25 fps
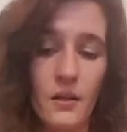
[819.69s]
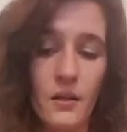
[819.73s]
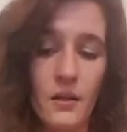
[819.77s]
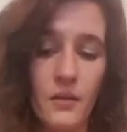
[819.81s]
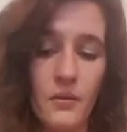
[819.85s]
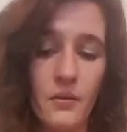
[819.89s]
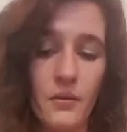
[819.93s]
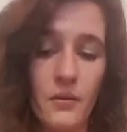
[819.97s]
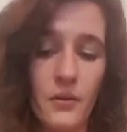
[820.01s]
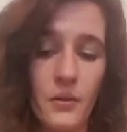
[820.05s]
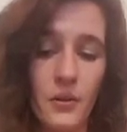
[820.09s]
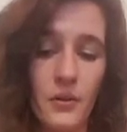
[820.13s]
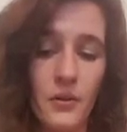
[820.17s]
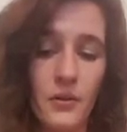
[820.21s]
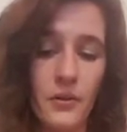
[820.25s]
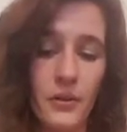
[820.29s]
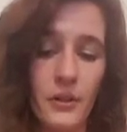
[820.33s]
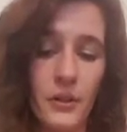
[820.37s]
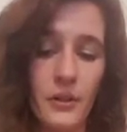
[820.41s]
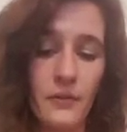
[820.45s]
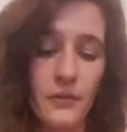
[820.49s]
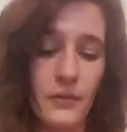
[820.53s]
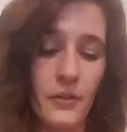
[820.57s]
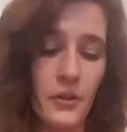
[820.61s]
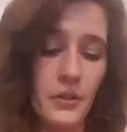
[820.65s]
through the
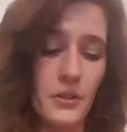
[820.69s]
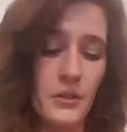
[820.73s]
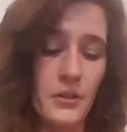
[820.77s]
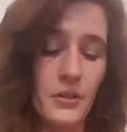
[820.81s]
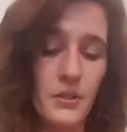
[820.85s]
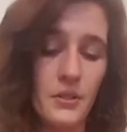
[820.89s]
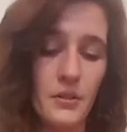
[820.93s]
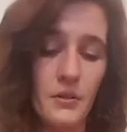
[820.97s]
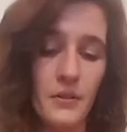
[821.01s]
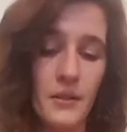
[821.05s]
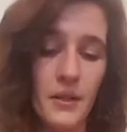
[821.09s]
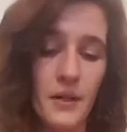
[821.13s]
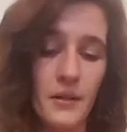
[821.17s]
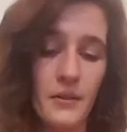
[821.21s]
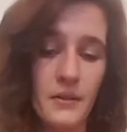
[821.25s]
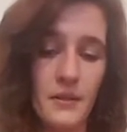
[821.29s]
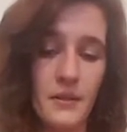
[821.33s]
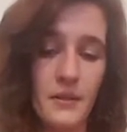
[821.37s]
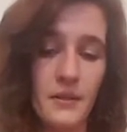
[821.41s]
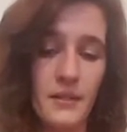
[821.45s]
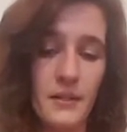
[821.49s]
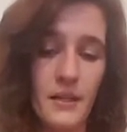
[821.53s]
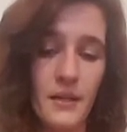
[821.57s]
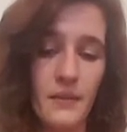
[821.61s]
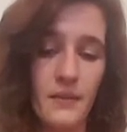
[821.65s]
31st,
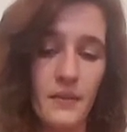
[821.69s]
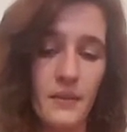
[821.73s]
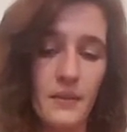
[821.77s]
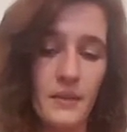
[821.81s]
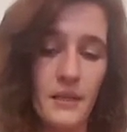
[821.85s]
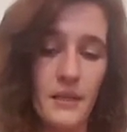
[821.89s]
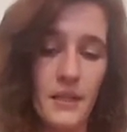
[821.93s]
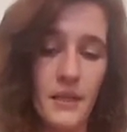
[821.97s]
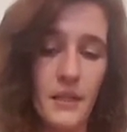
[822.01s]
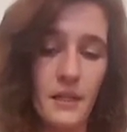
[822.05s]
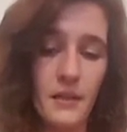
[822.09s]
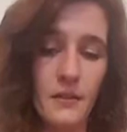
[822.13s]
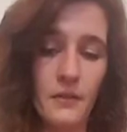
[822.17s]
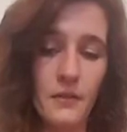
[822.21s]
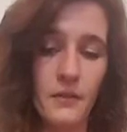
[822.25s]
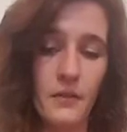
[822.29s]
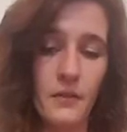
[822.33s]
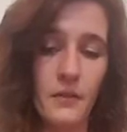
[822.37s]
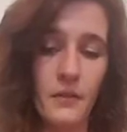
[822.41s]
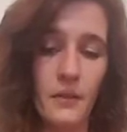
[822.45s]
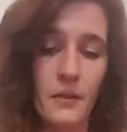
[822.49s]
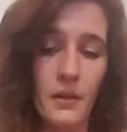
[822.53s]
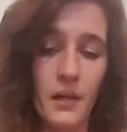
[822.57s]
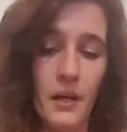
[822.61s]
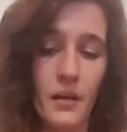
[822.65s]
2017
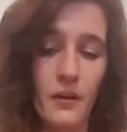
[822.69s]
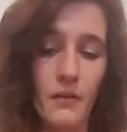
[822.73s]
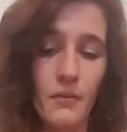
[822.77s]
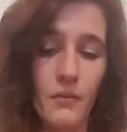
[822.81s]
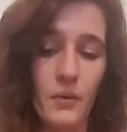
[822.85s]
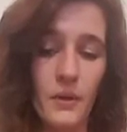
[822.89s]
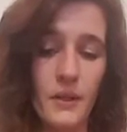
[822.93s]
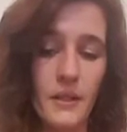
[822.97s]
for love.